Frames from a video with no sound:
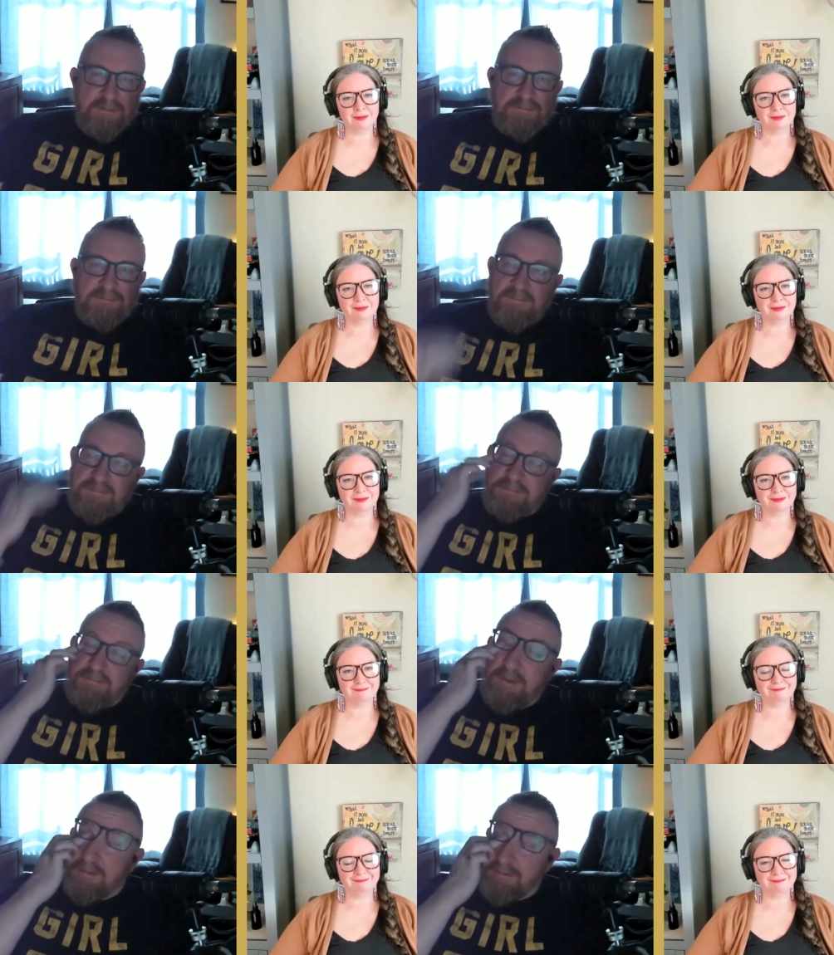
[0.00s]
Speaker 1: had
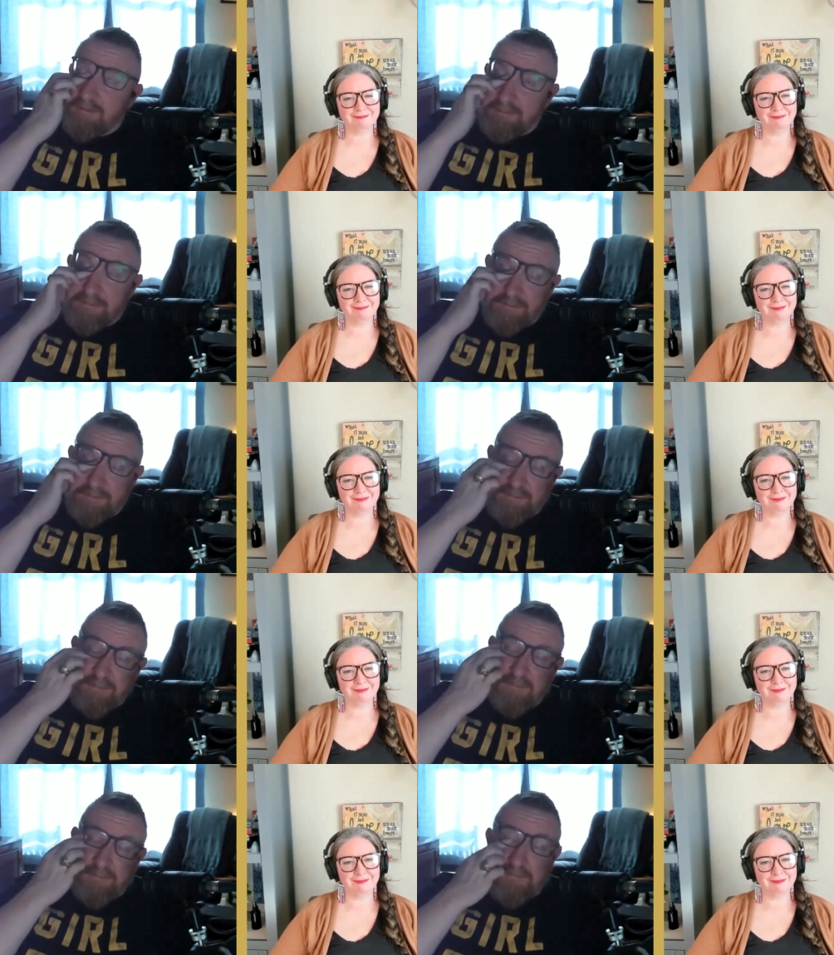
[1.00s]
I think you're just
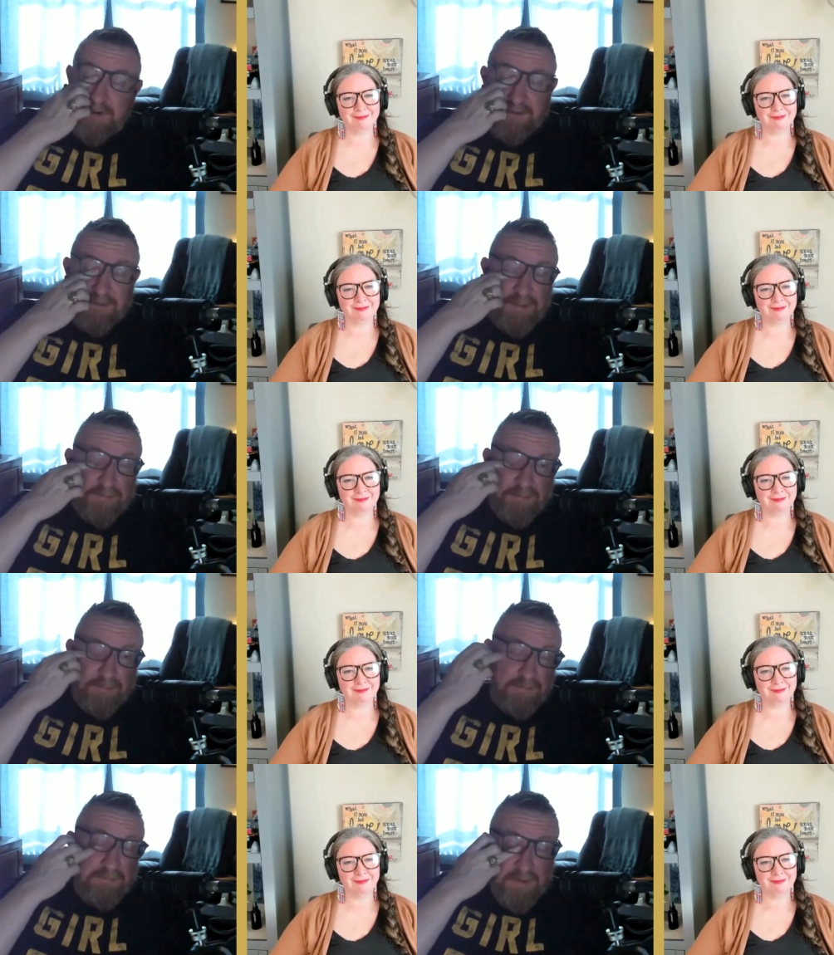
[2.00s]
finding
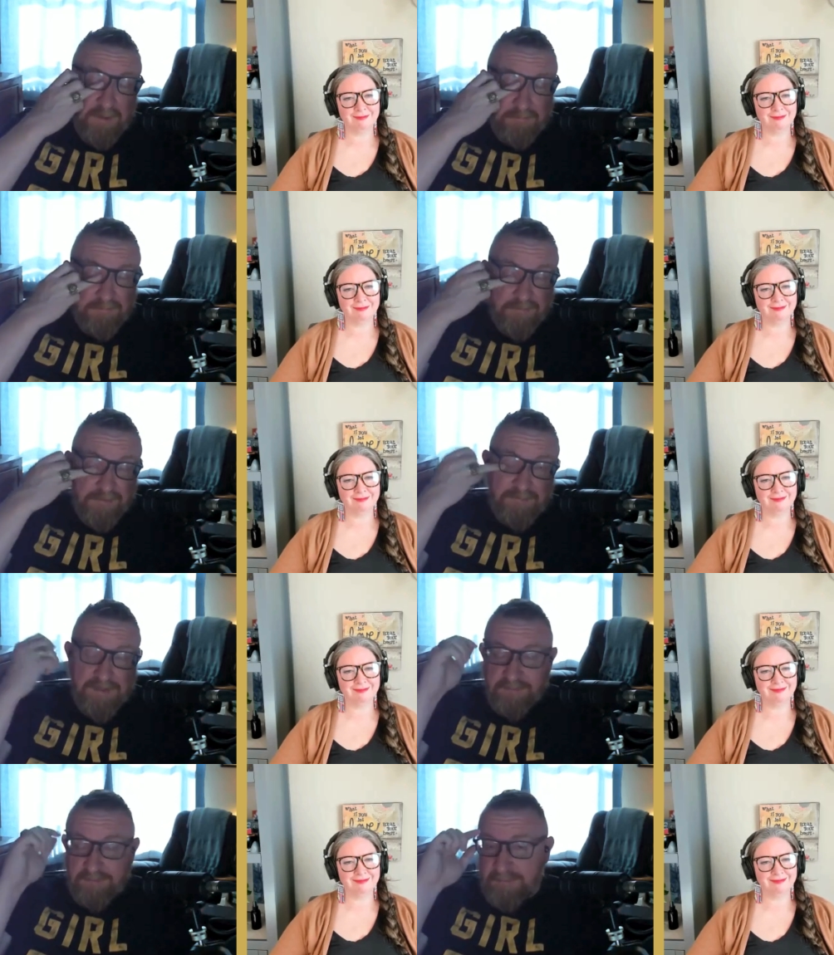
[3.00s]
people like
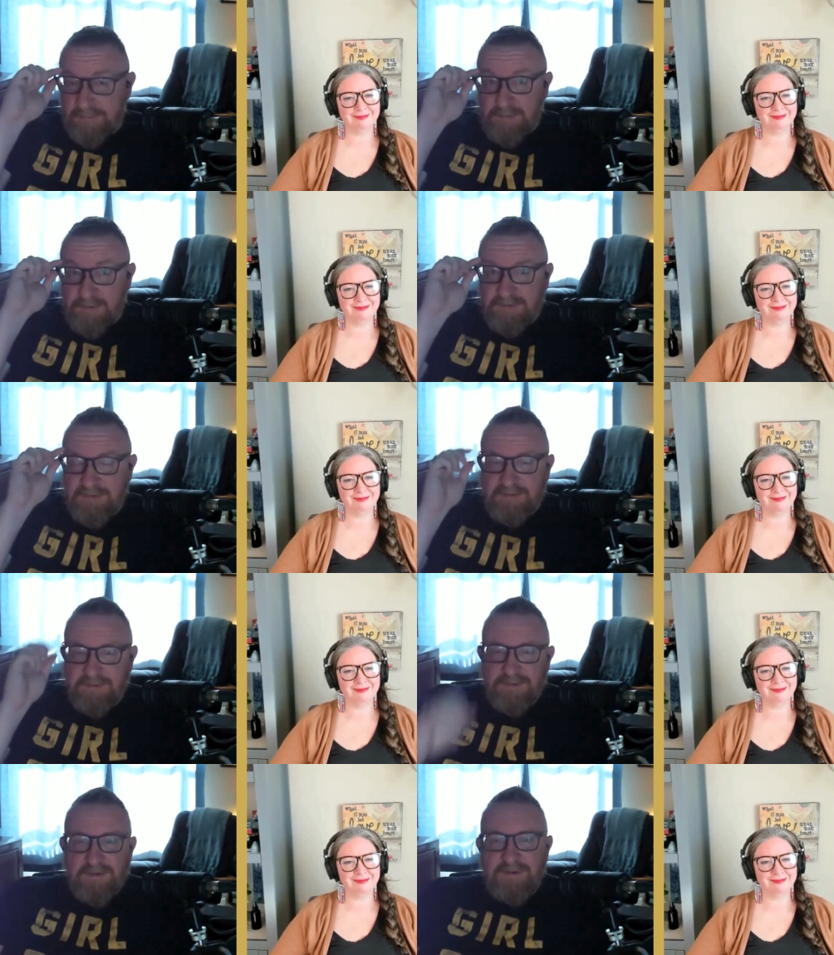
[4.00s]
matching with people on
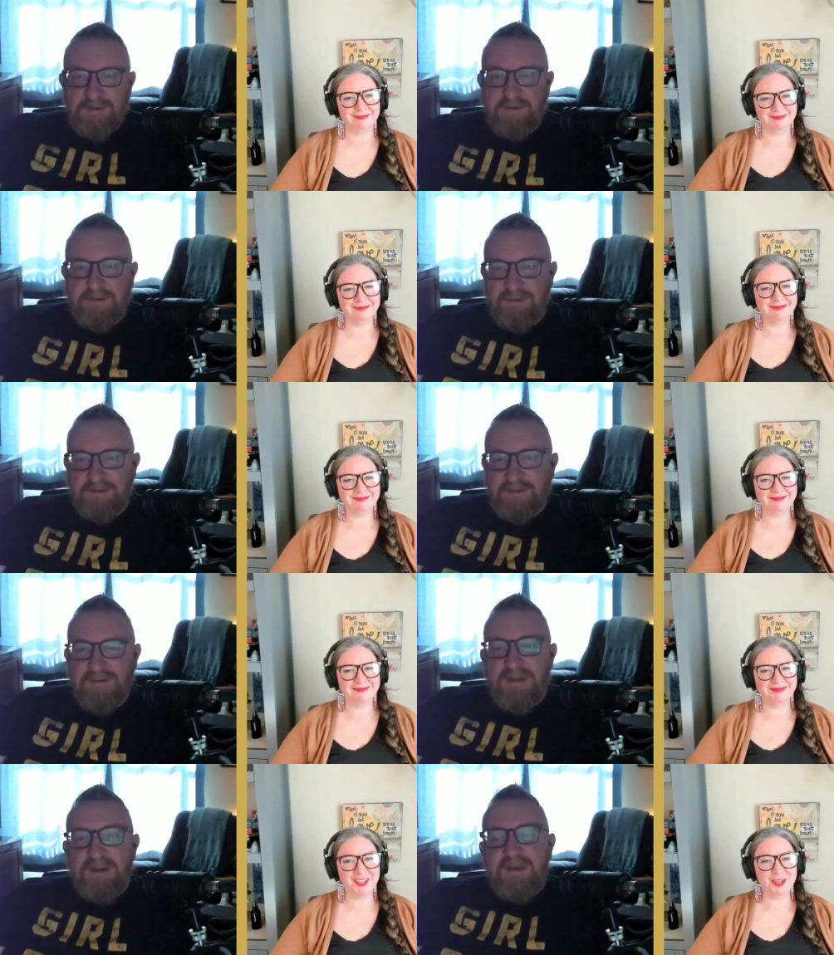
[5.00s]
Tinder. Uh
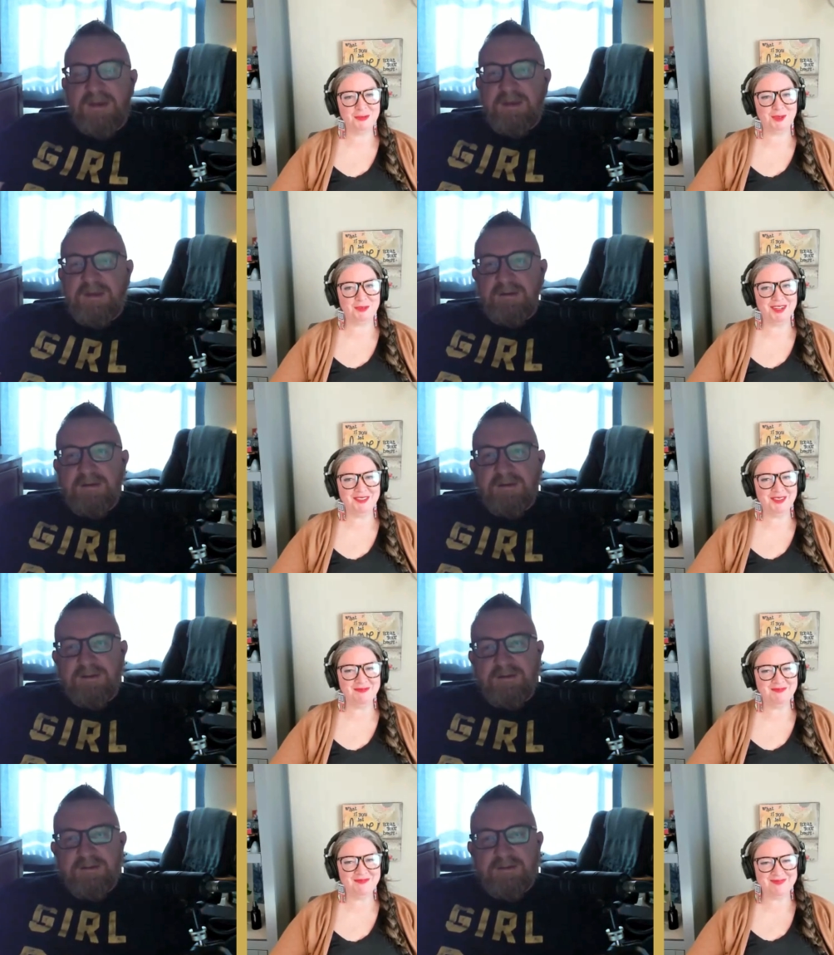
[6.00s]
Speaker 2: you were one of
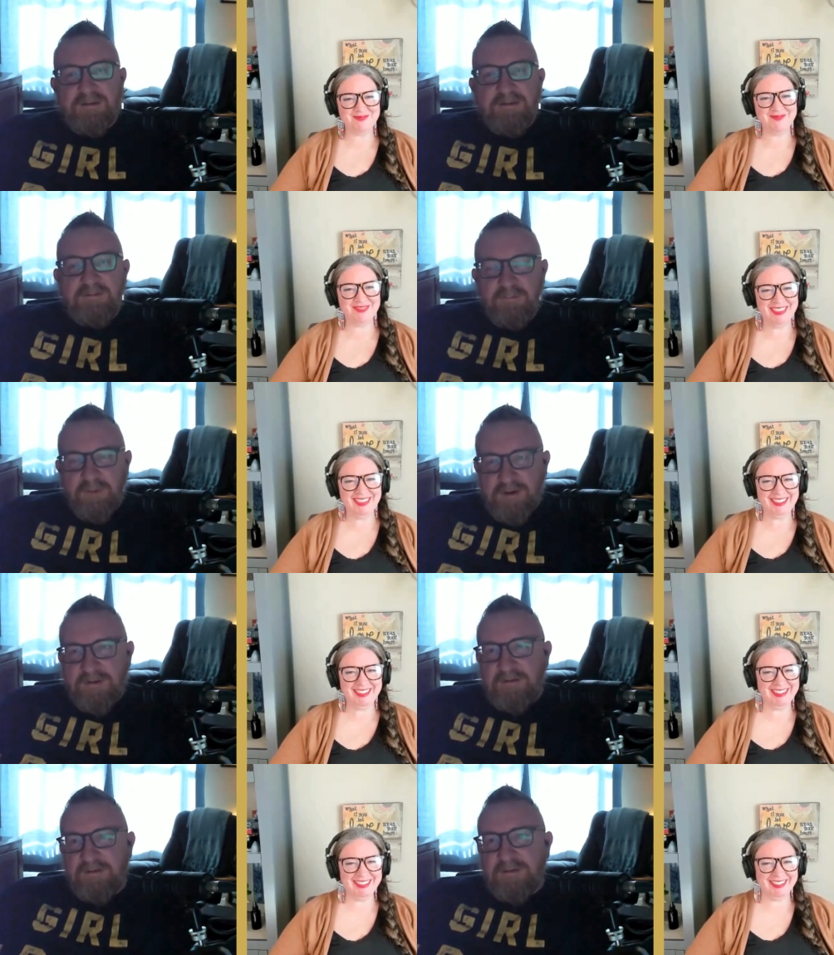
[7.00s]
them.
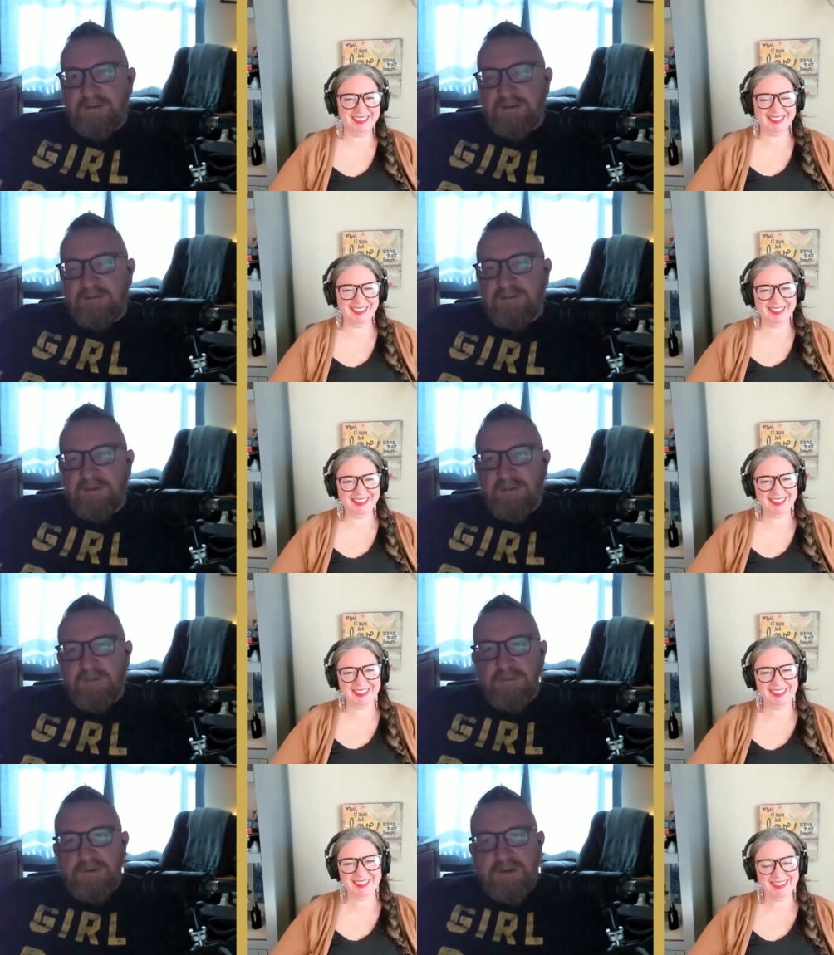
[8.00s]
Speaker 1: right. And
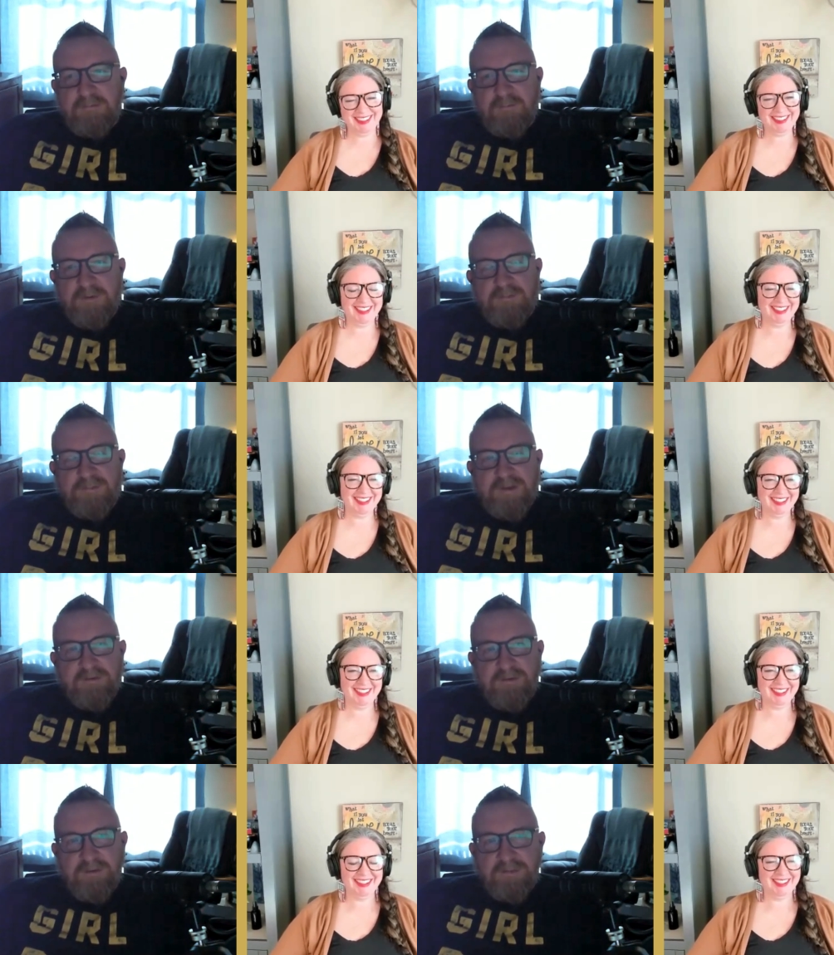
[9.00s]
so we
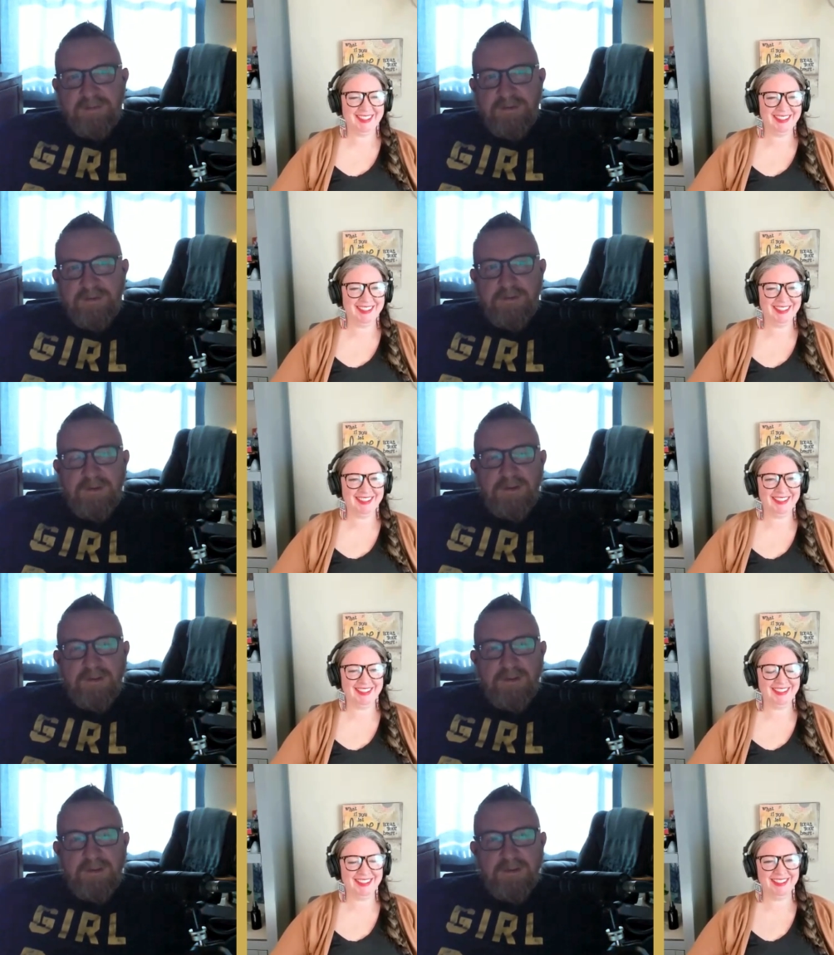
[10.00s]
matched on there
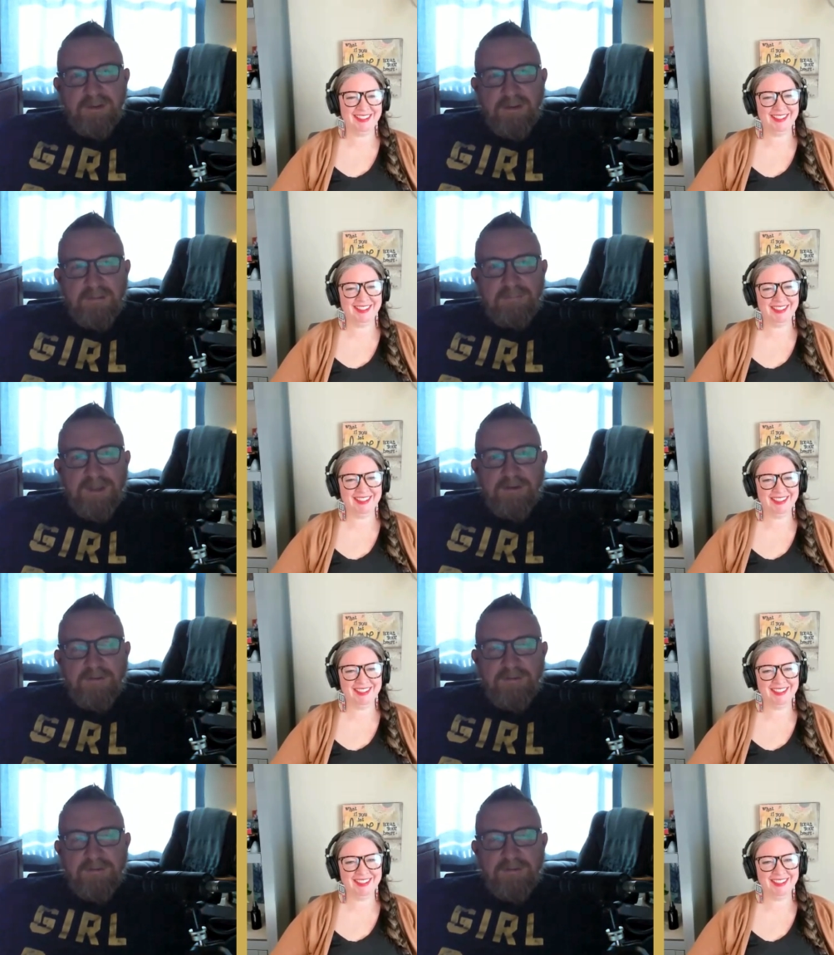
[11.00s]
about